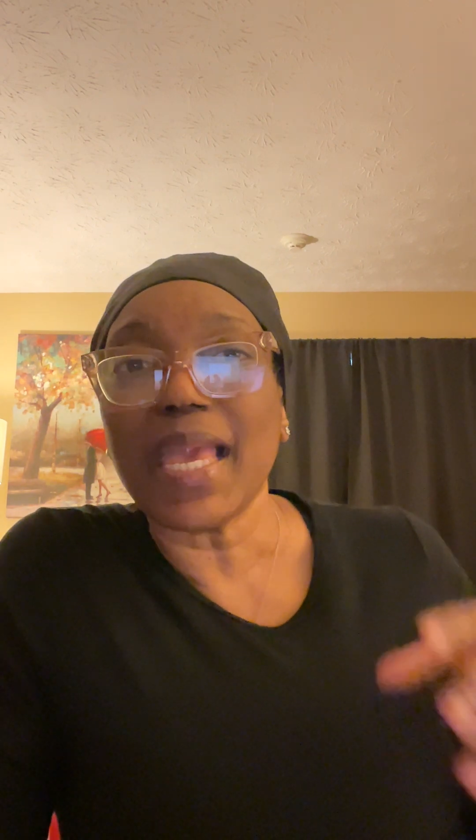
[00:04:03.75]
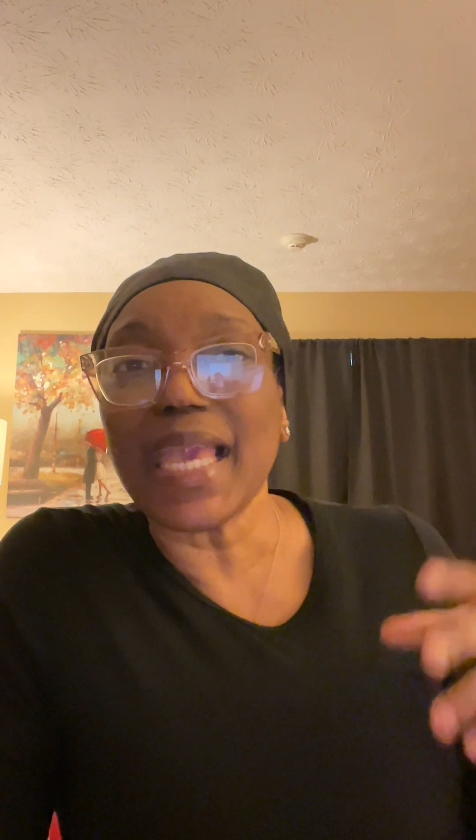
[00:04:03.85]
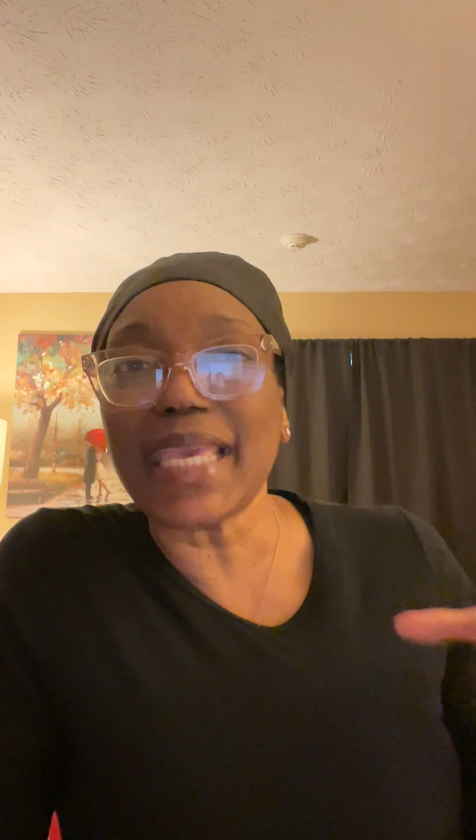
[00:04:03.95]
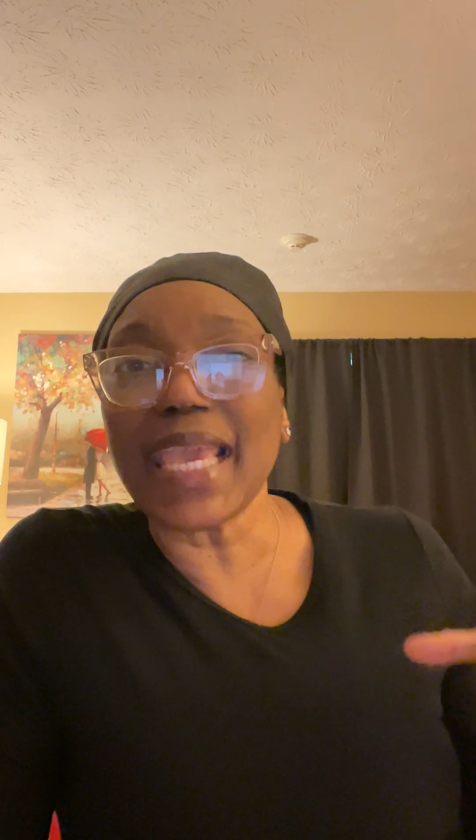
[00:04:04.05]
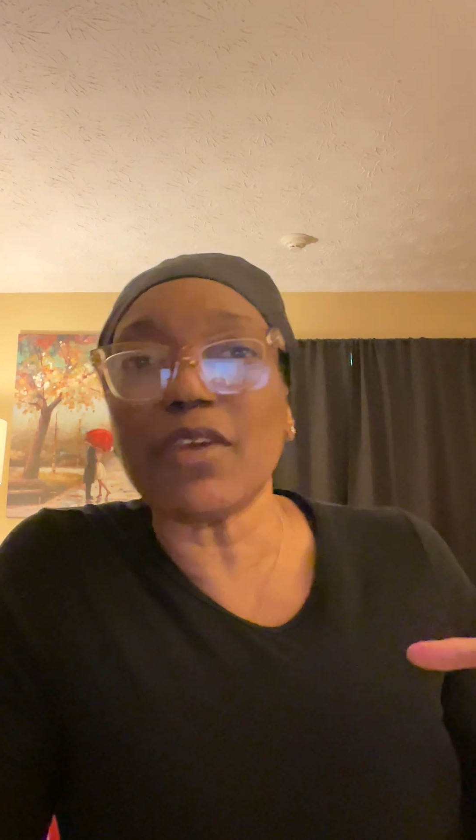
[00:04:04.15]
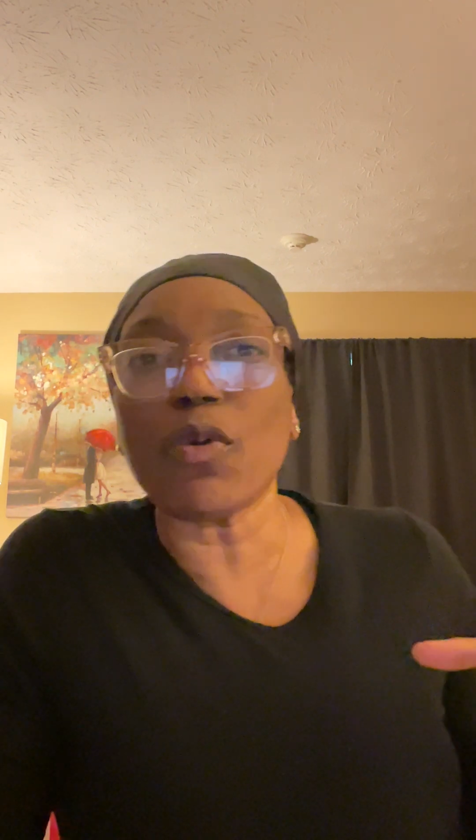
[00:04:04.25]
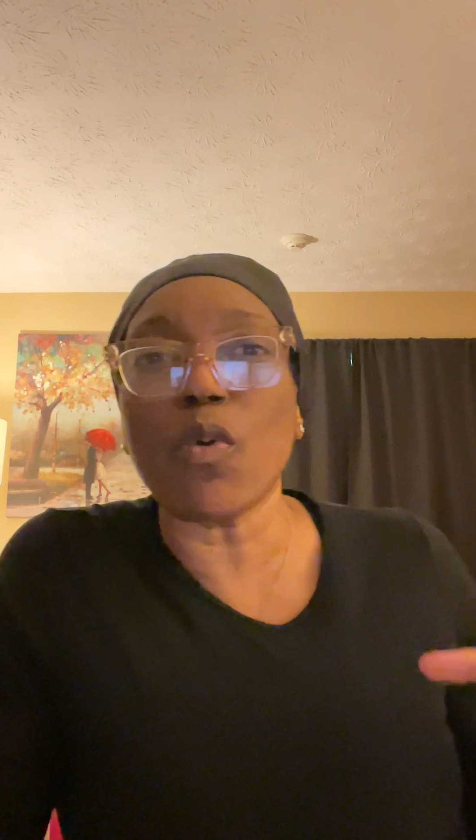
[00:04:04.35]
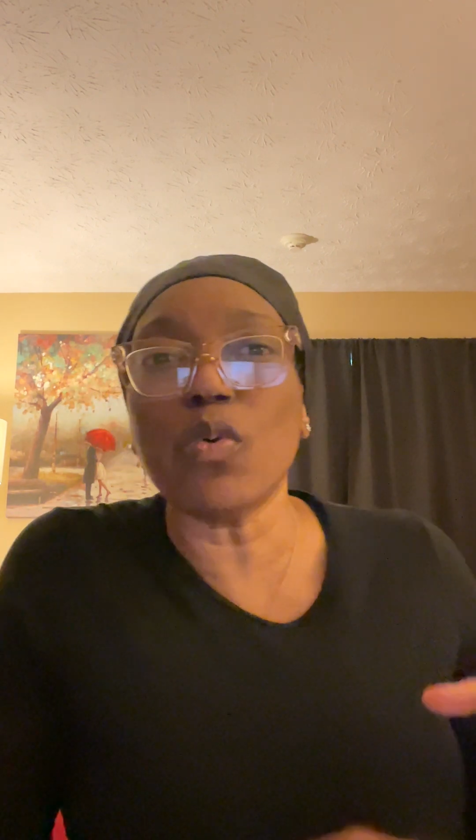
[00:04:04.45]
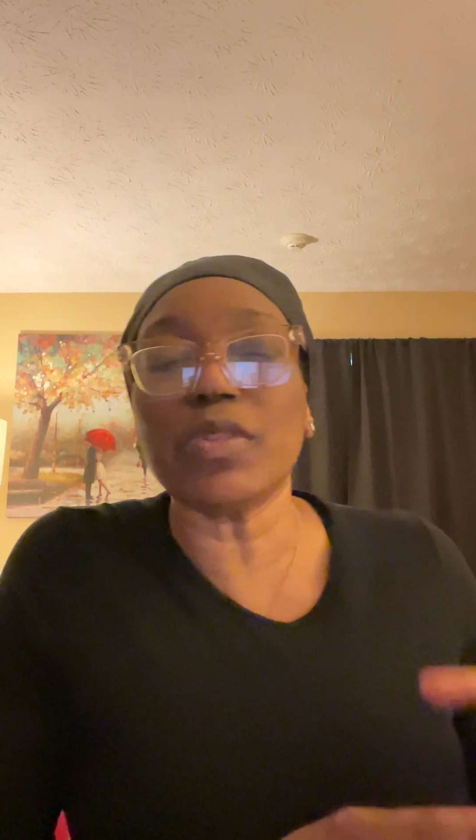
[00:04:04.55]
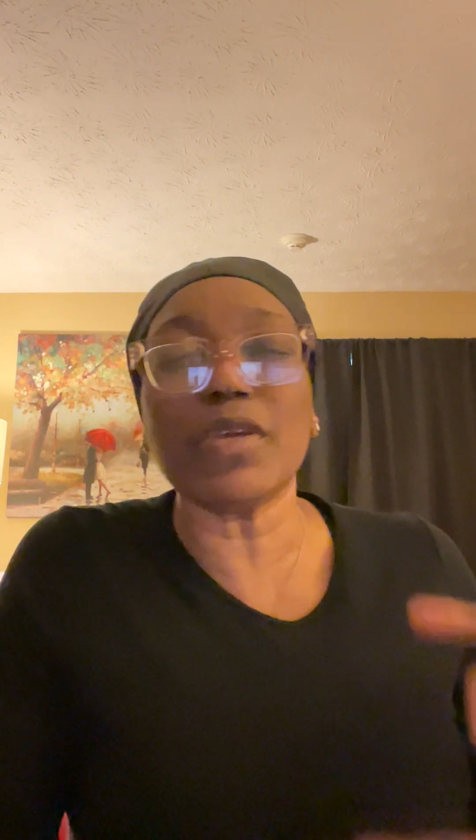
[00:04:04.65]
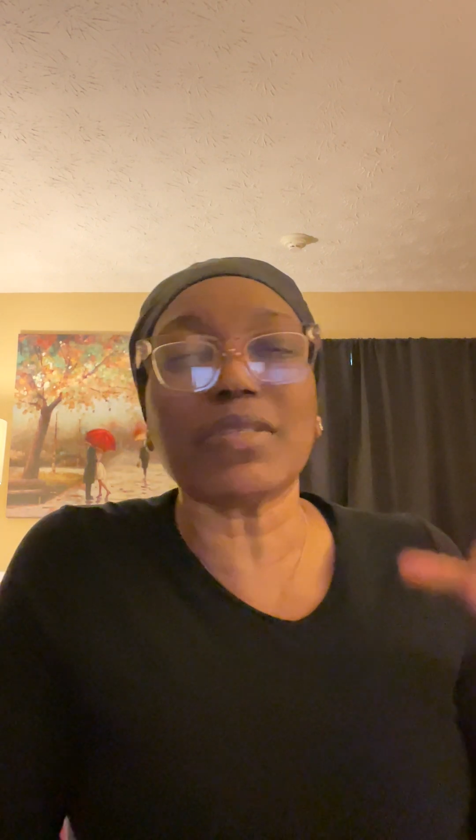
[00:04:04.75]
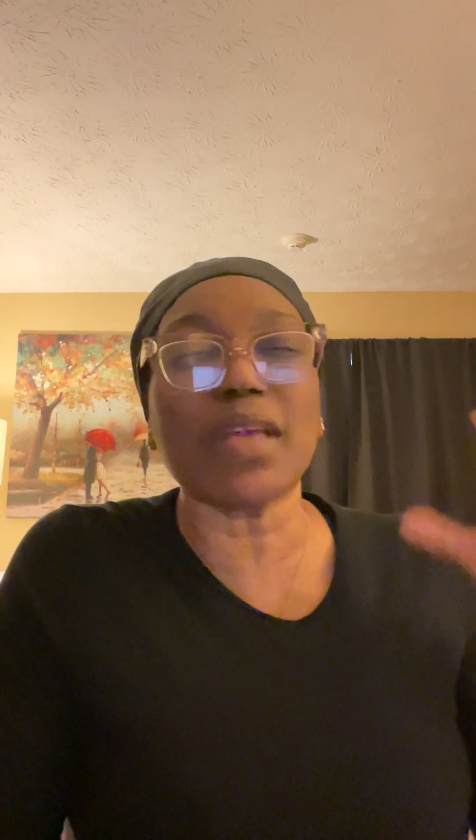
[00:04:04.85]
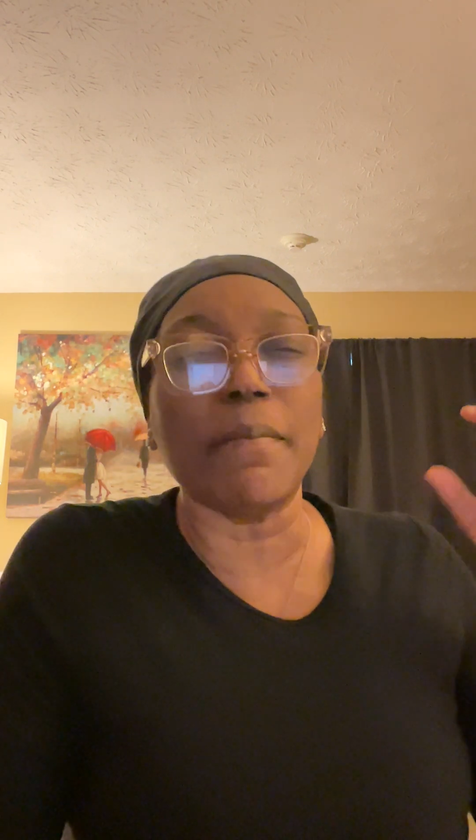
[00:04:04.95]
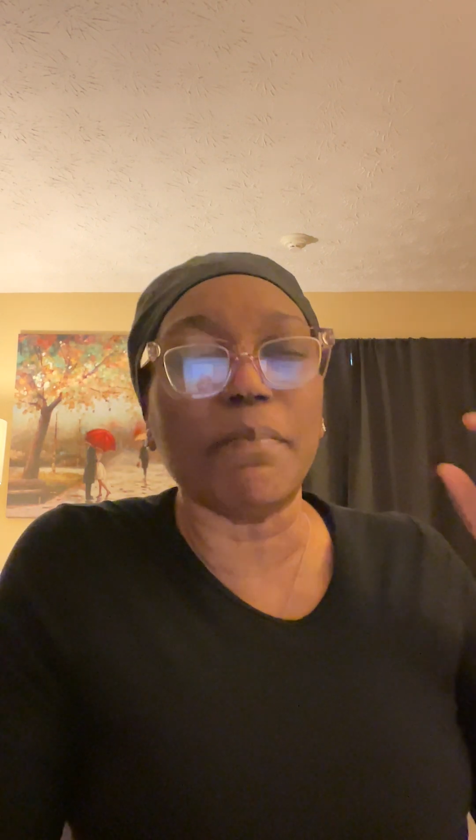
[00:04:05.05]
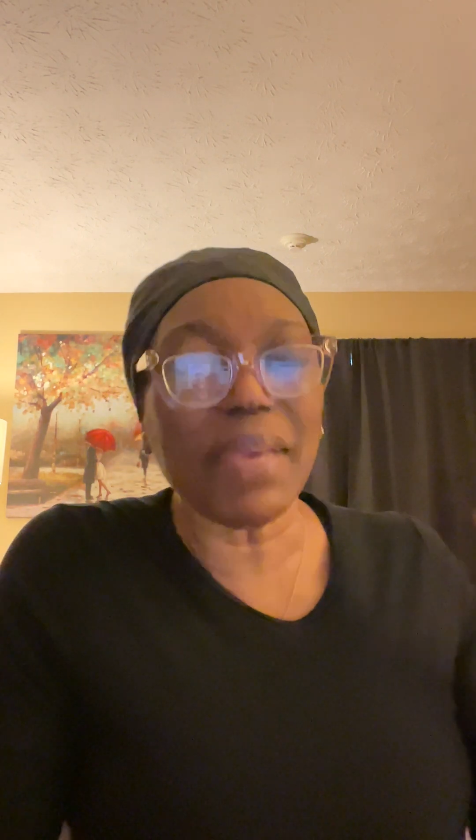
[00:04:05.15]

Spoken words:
Again, all those are